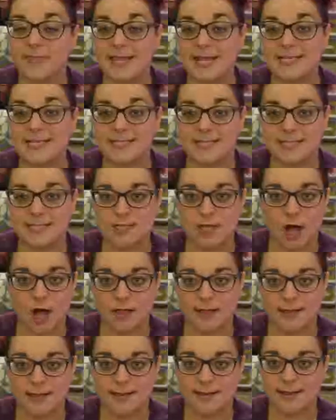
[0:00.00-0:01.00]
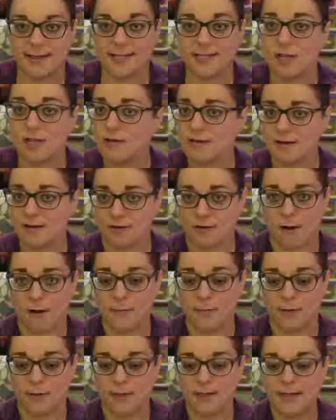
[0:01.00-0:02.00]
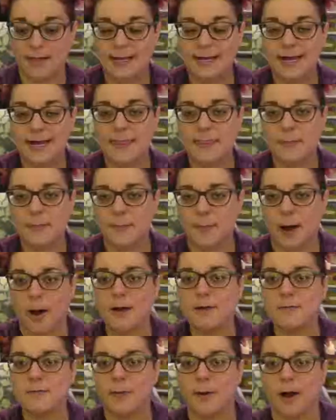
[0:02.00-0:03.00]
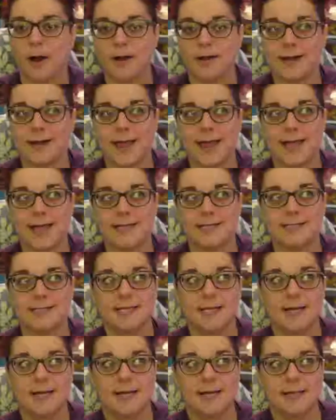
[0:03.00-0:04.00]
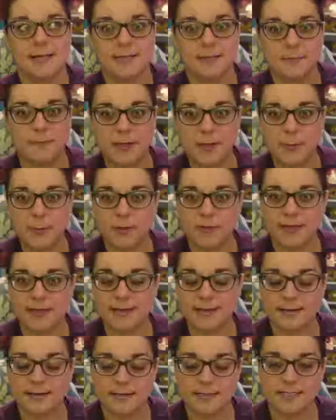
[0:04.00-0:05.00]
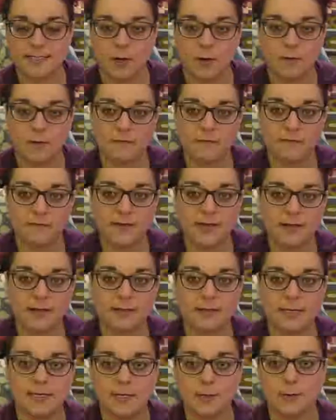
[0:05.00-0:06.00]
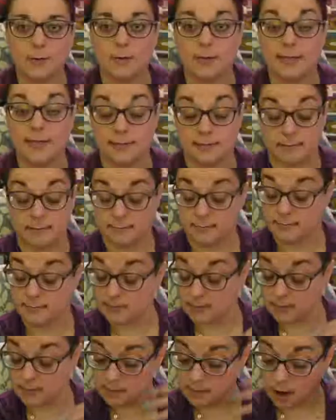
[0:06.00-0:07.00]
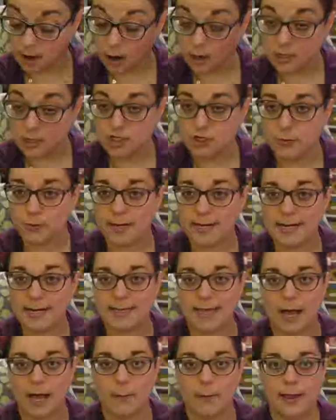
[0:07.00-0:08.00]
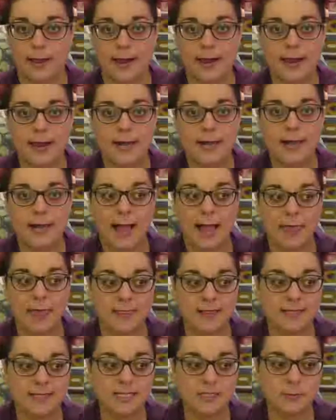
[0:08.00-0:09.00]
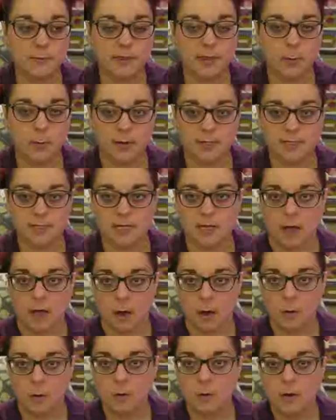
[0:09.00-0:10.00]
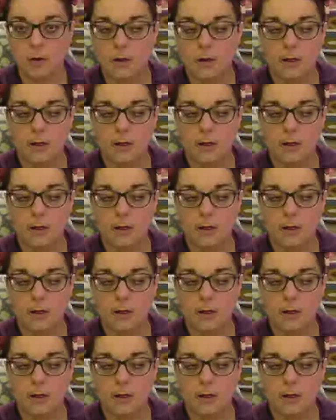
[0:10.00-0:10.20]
isn't solid, it's all gonna crumble. And the bottom part is the people that don't feel equal and aren't treated that way. And this is where they want to go.